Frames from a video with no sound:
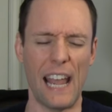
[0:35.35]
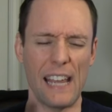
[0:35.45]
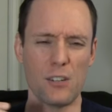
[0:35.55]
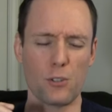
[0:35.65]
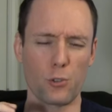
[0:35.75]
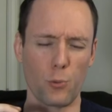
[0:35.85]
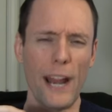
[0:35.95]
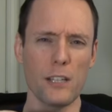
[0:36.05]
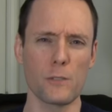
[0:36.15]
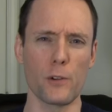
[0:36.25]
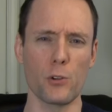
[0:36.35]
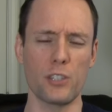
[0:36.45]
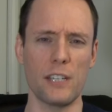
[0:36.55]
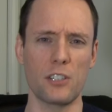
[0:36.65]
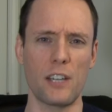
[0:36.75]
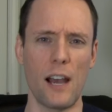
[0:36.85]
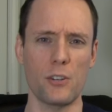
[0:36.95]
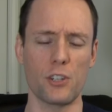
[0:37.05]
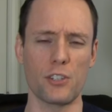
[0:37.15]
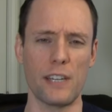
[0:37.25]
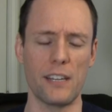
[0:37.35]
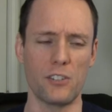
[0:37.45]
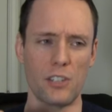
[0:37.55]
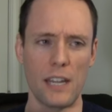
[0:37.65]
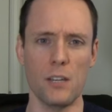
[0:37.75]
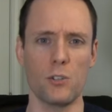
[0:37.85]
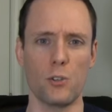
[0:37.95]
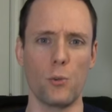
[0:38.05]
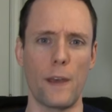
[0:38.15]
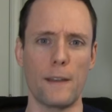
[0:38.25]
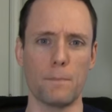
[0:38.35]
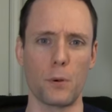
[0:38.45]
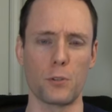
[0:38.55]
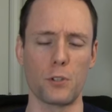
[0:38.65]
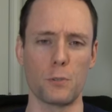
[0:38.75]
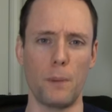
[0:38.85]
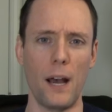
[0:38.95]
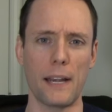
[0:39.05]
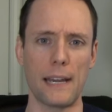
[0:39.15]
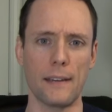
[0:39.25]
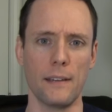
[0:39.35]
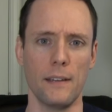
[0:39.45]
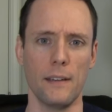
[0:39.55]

and transfers his consciousness into that person's body.